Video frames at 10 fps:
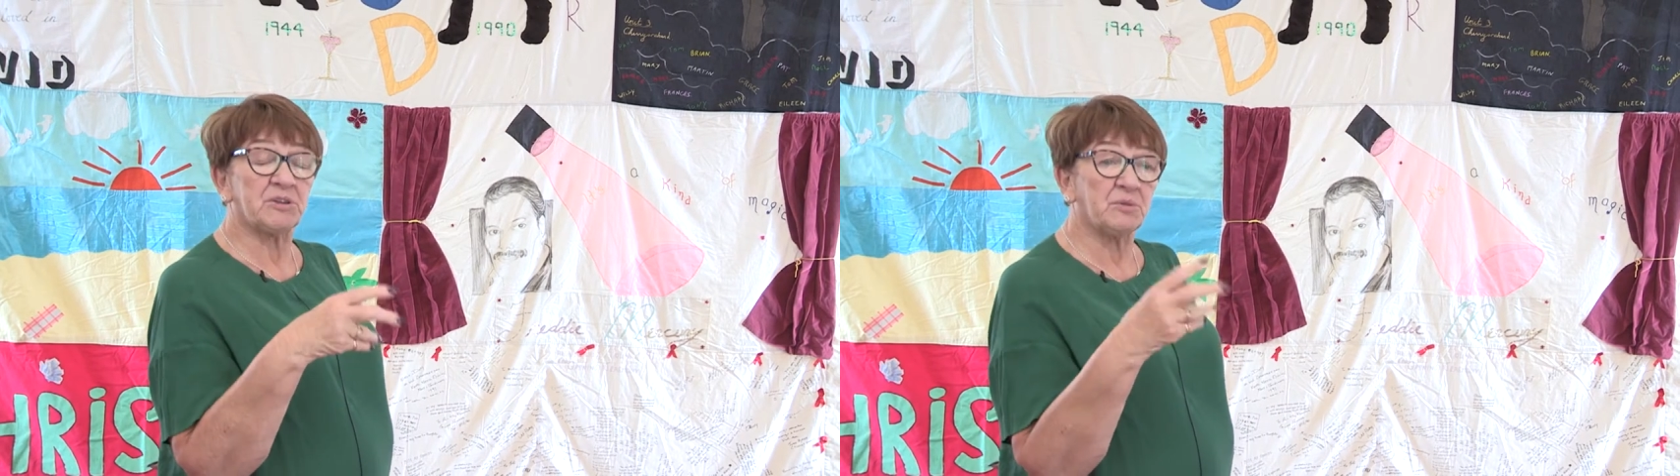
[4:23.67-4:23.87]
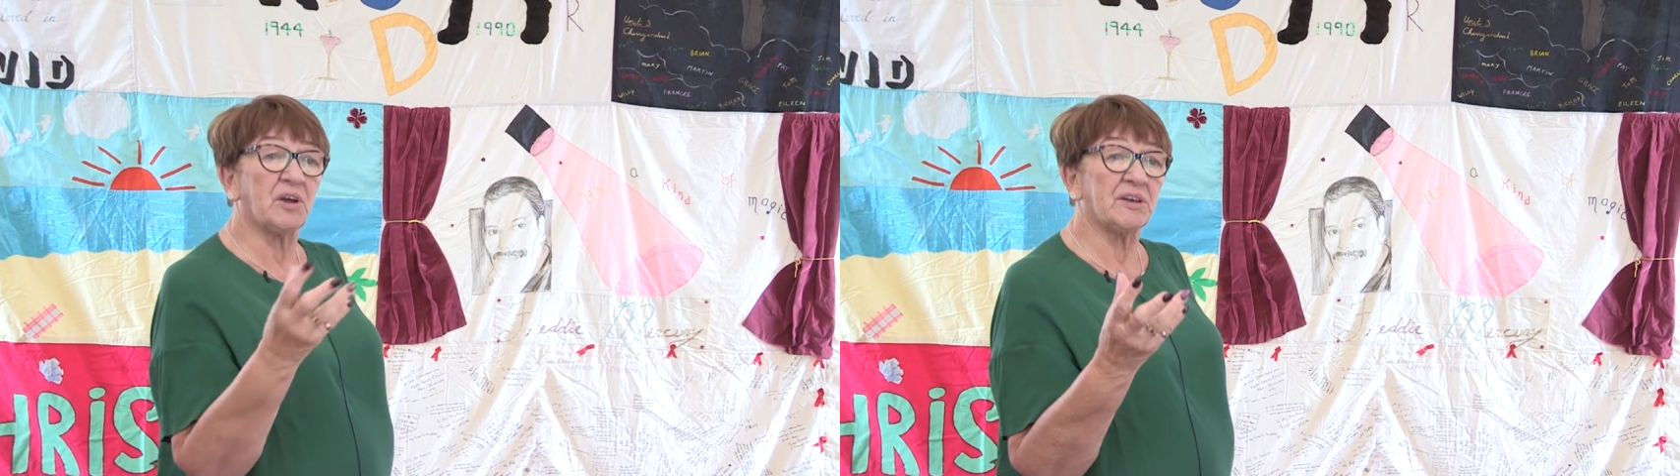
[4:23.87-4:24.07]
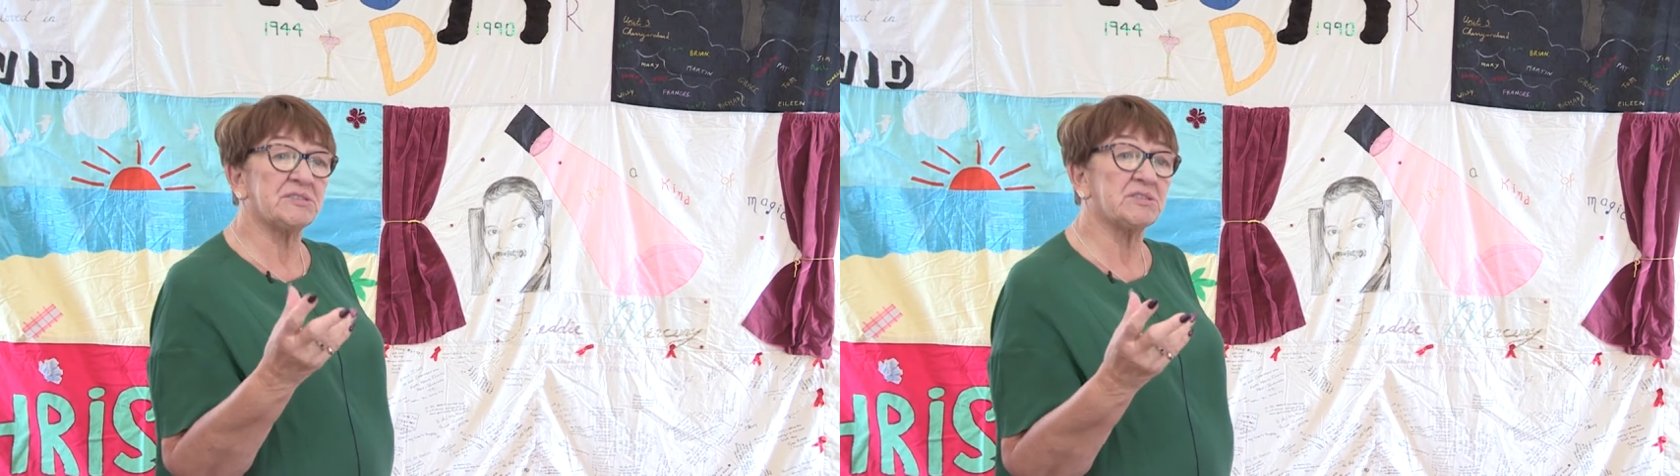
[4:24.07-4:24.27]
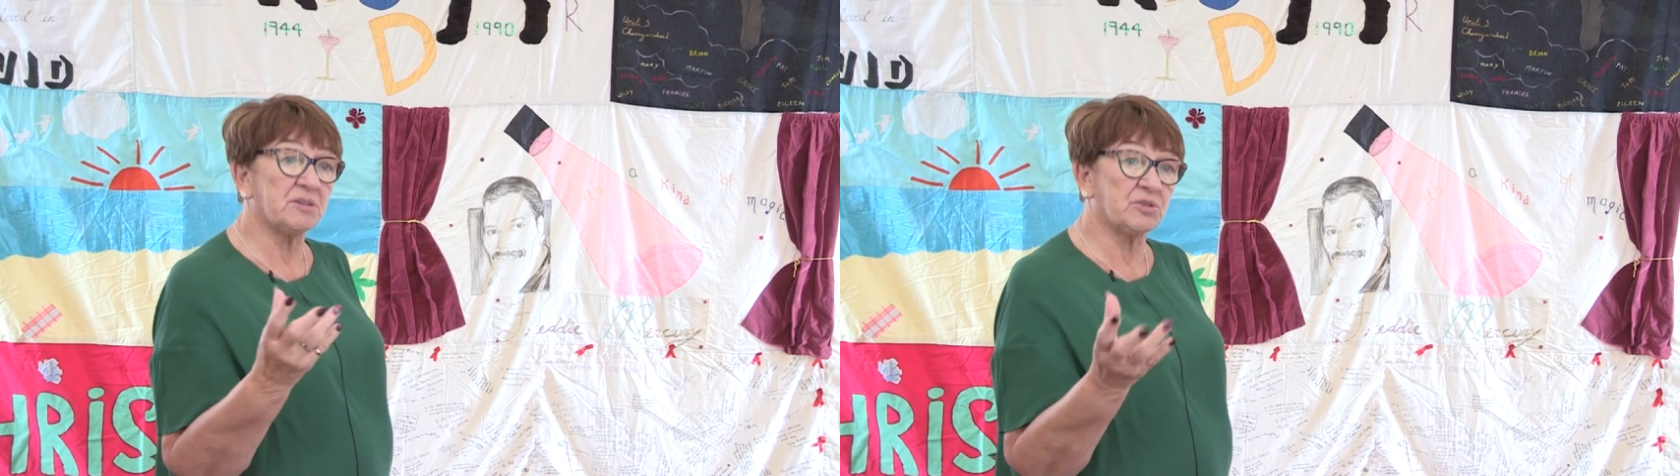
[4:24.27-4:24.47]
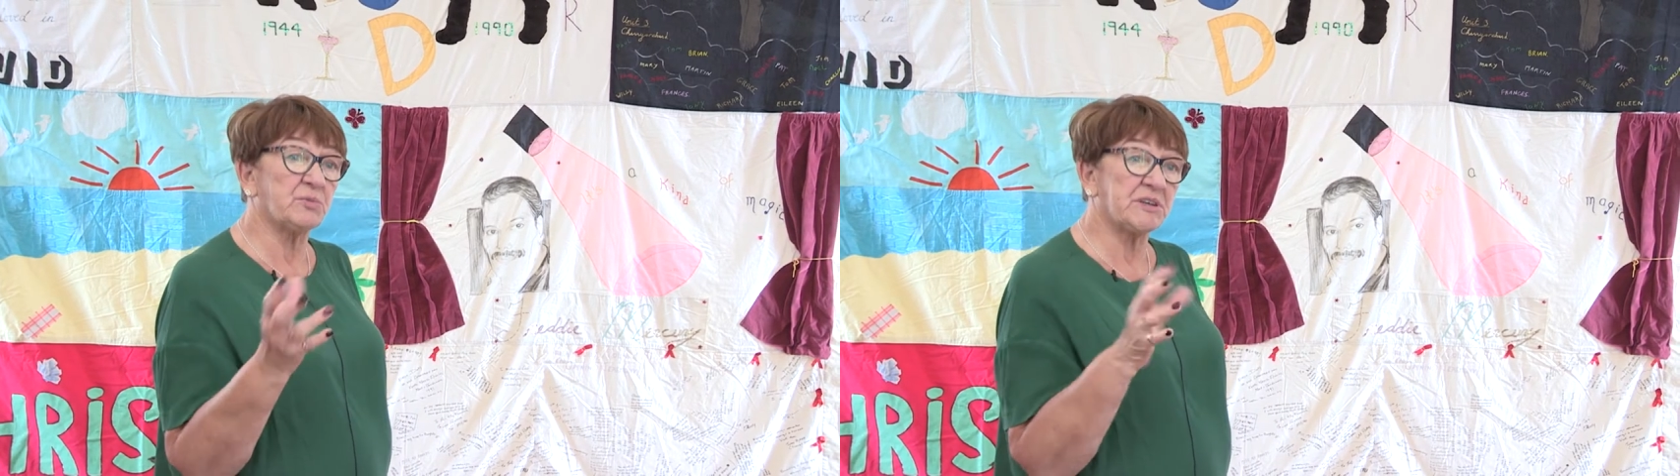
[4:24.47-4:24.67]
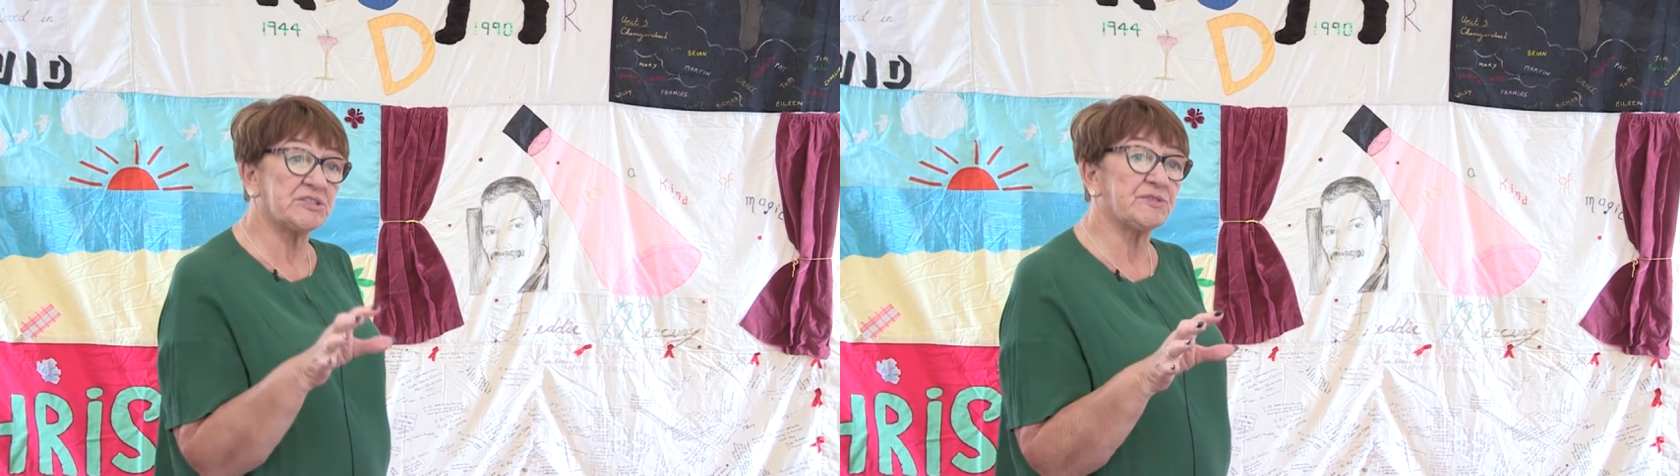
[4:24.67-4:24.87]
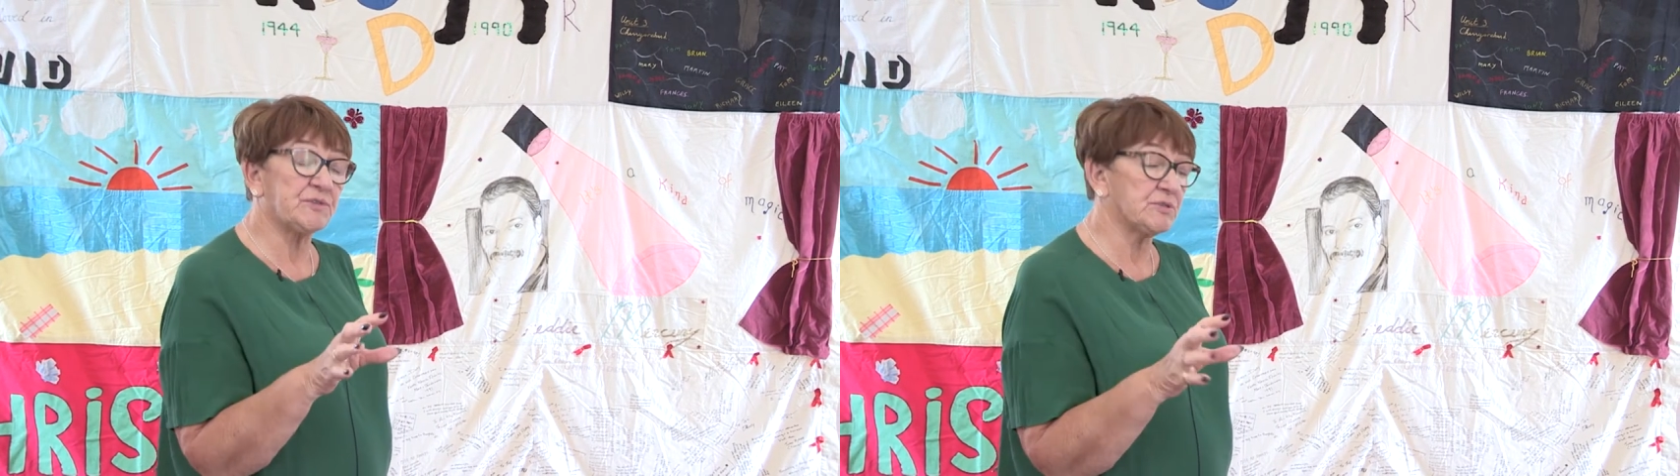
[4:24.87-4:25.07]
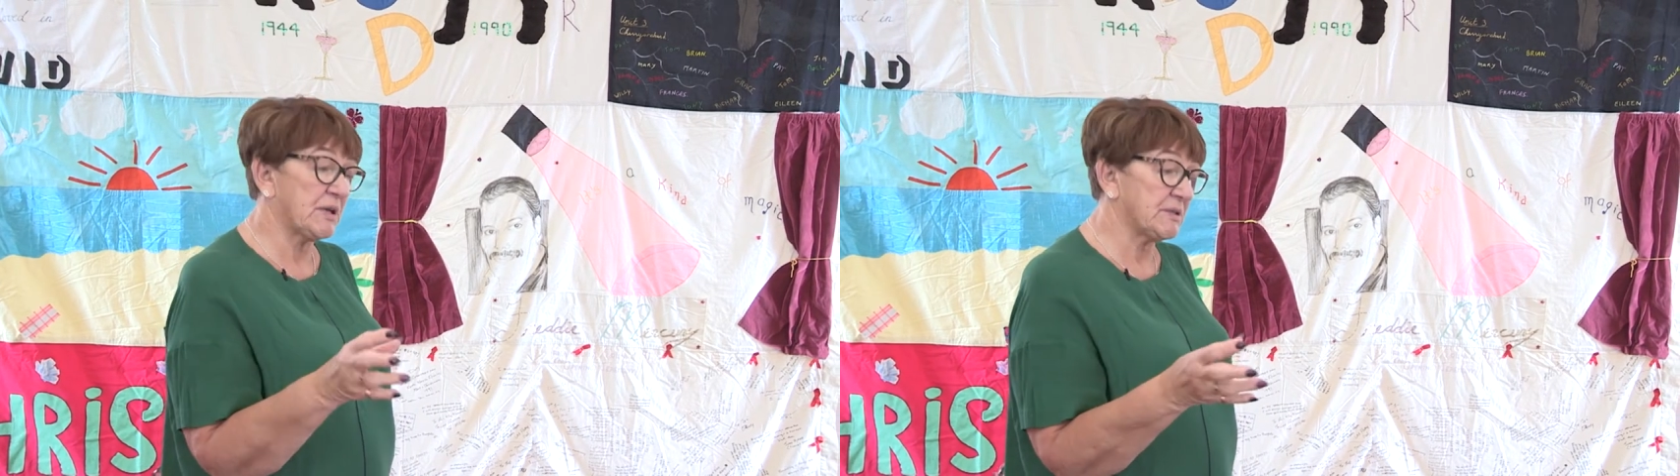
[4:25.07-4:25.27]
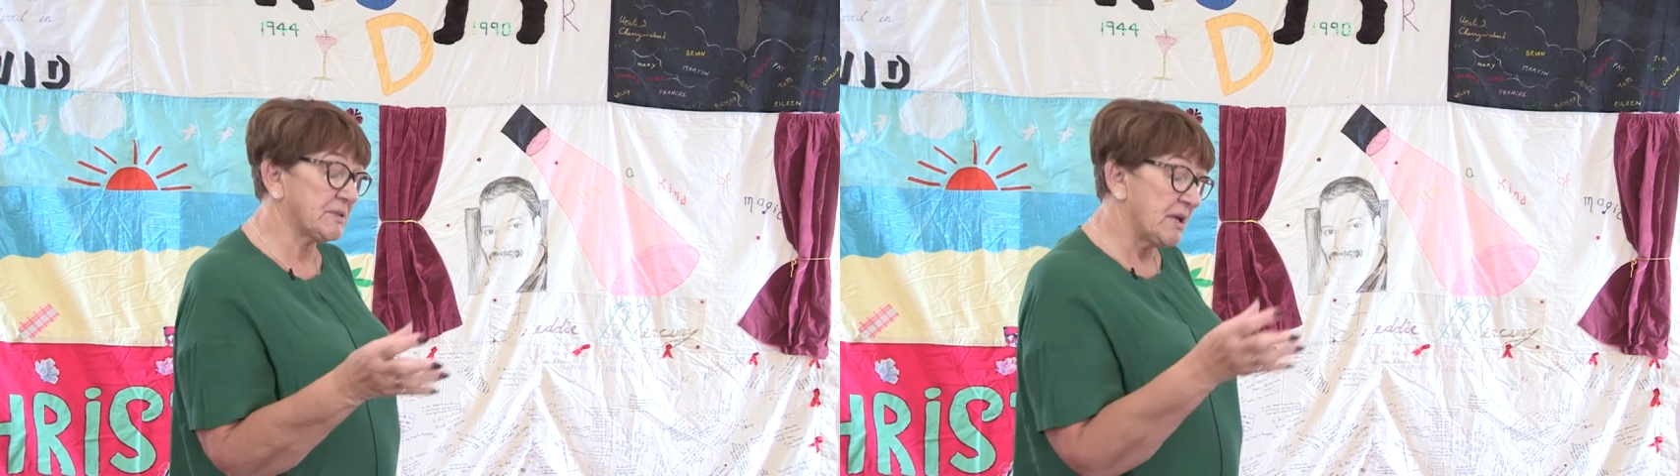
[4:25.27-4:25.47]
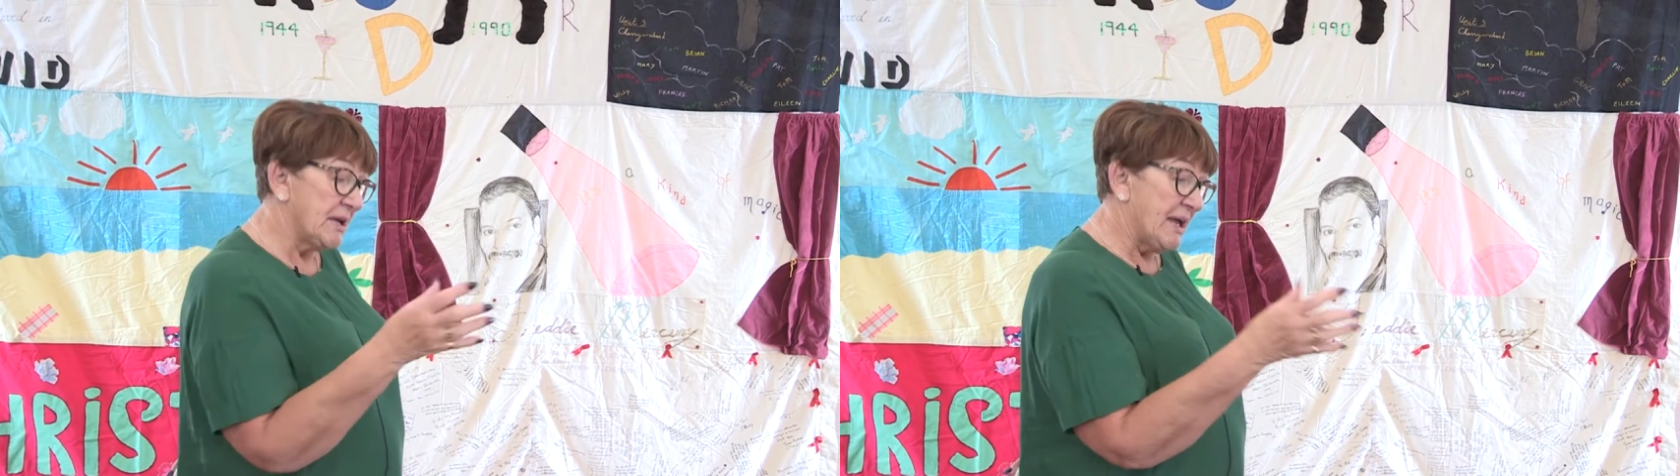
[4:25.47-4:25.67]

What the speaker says: and they were interviewed on it.